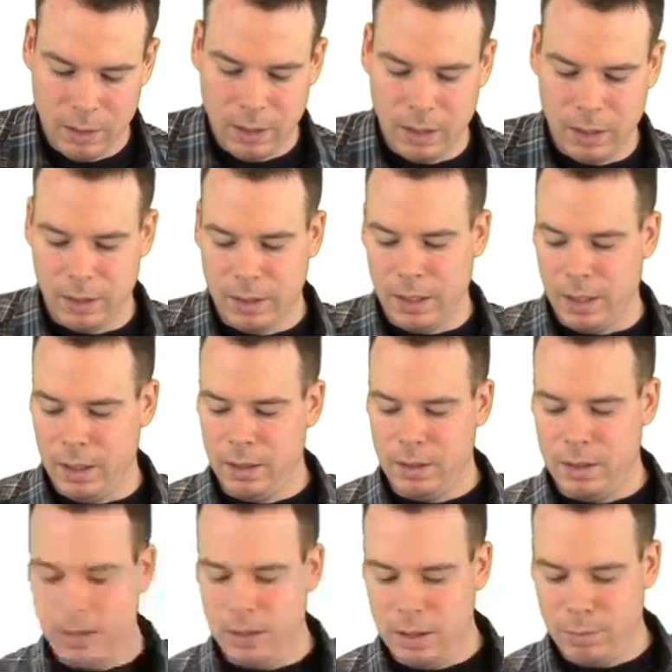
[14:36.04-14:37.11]
And again,
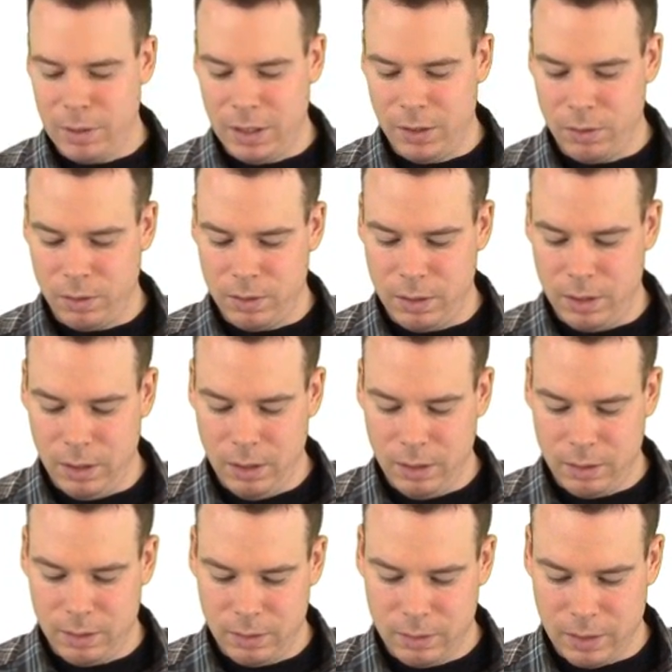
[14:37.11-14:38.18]
it didn't depend on D.
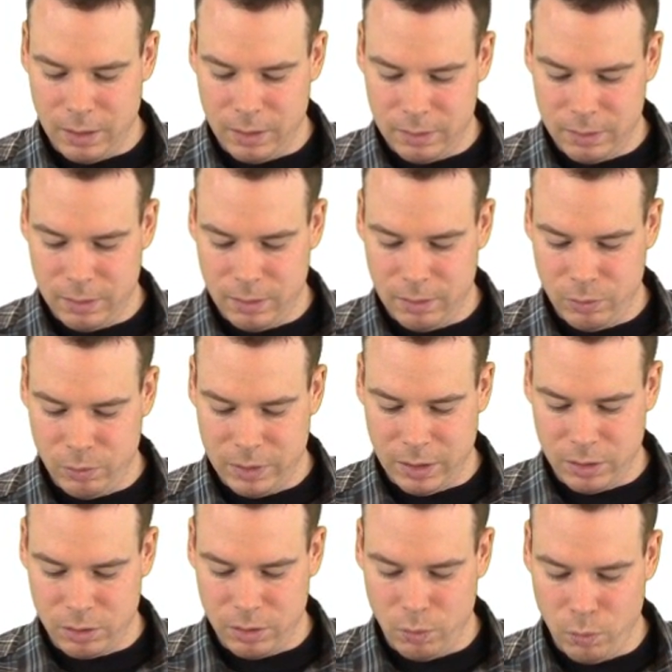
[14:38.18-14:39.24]
In this case, it was
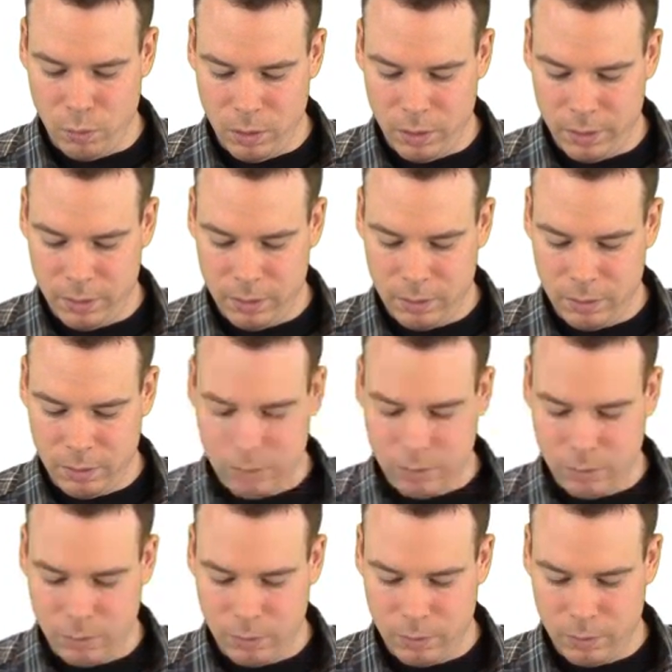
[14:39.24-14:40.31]
actually 1
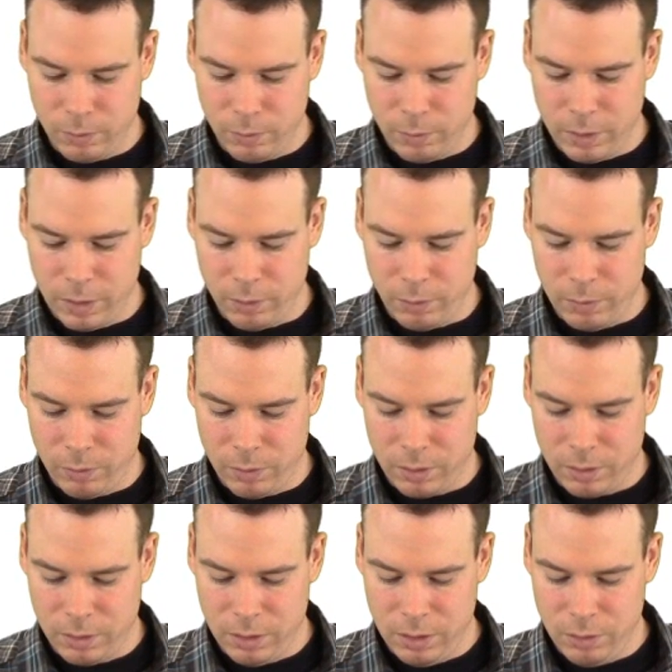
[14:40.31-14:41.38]
where we were
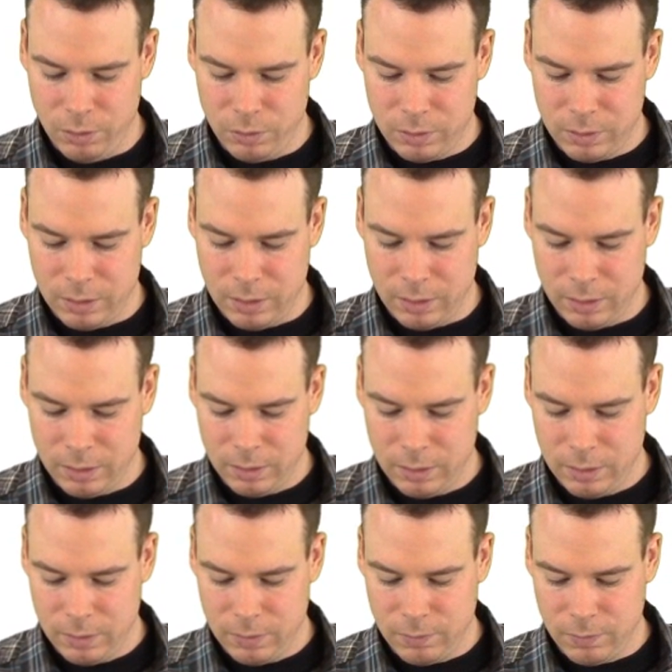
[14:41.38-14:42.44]
going to use the
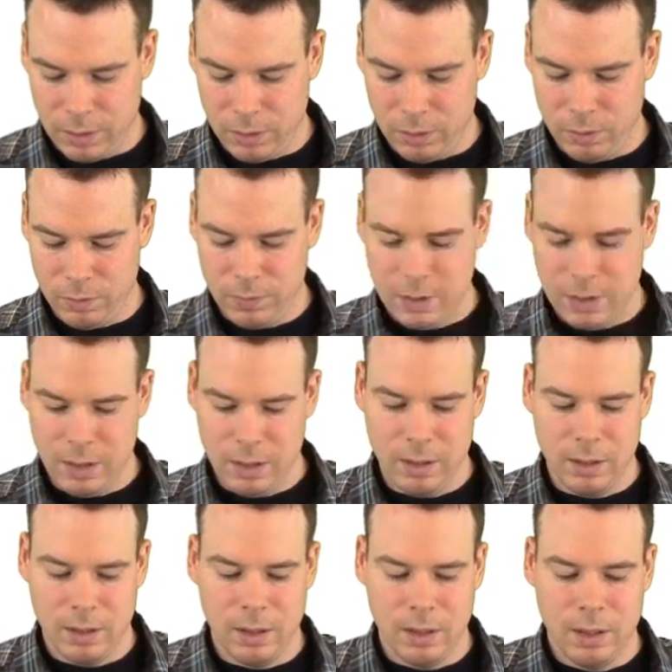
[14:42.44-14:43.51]
value of D
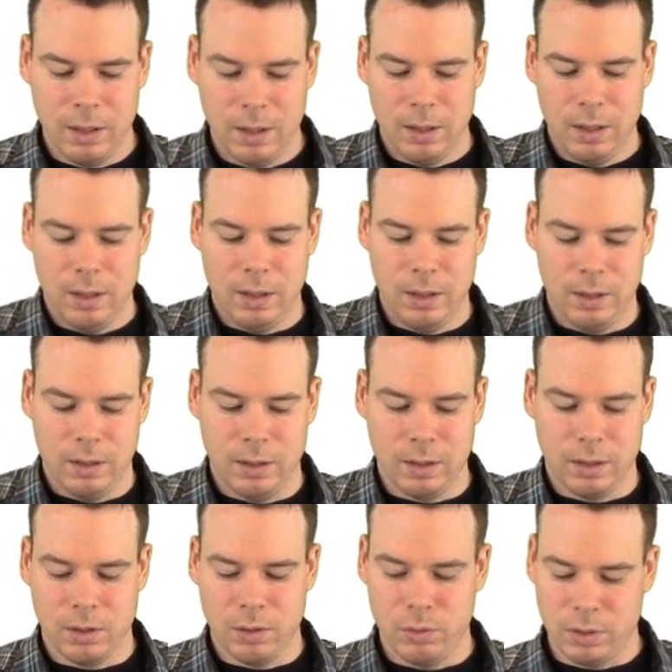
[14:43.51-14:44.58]
in the
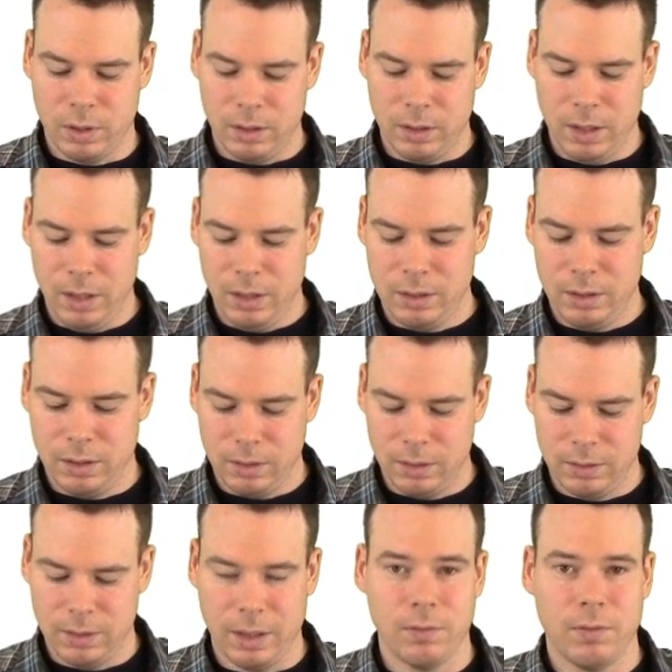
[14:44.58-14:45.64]
cosine case.
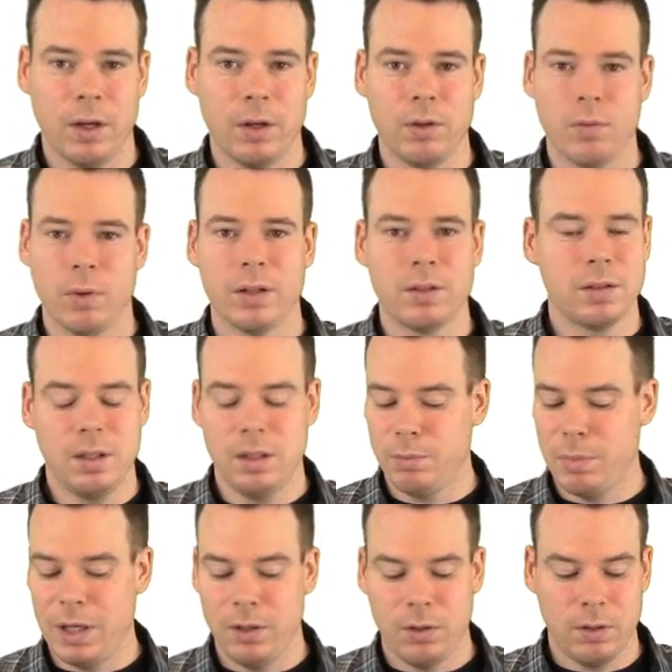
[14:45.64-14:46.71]
This had a value of 1. Didn't
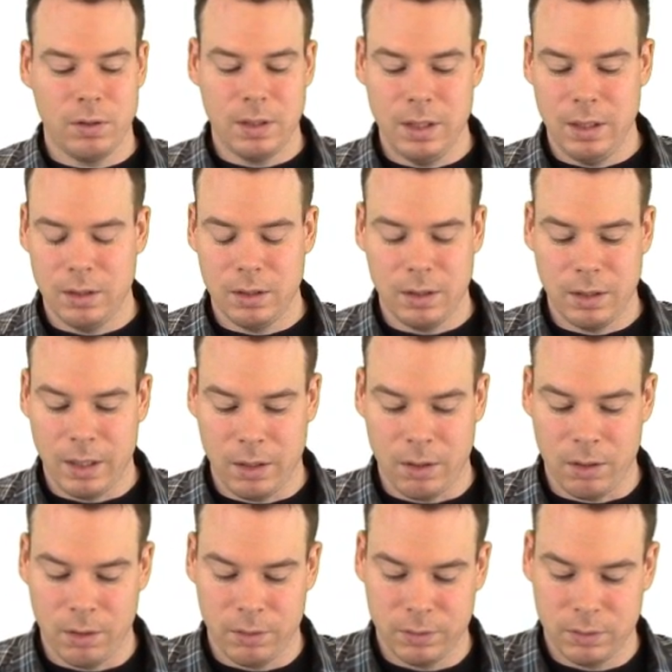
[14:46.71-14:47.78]
depend on D in, at
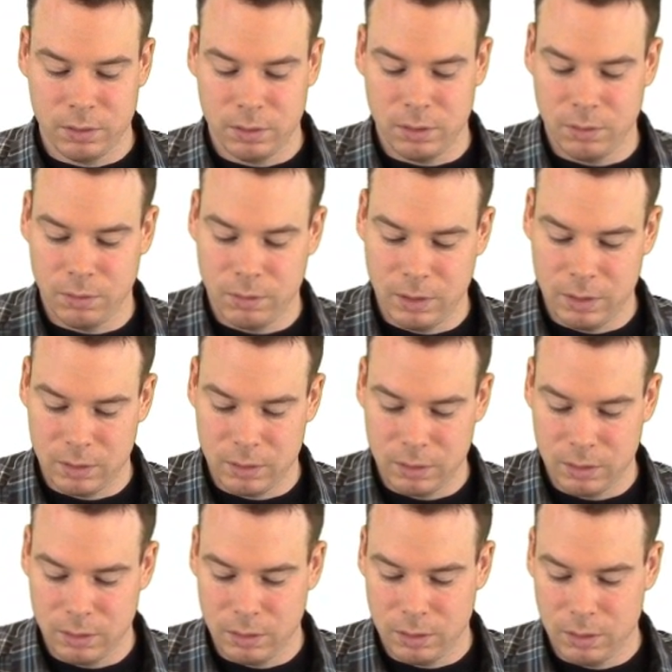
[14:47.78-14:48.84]
all, so this
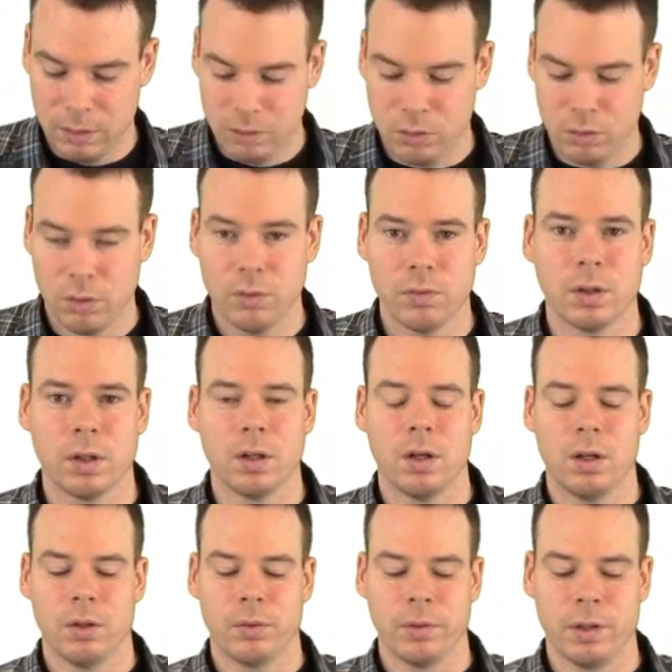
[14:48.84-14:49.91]
is true for
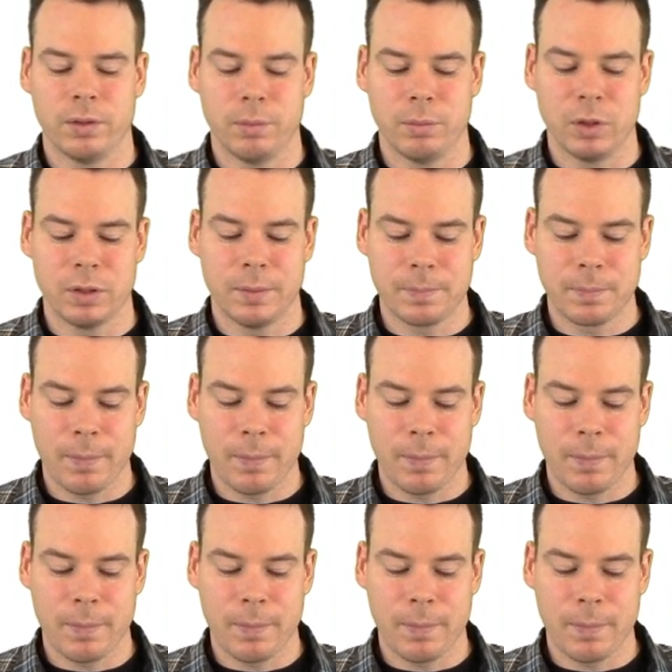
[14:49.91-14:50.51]
all real numbers.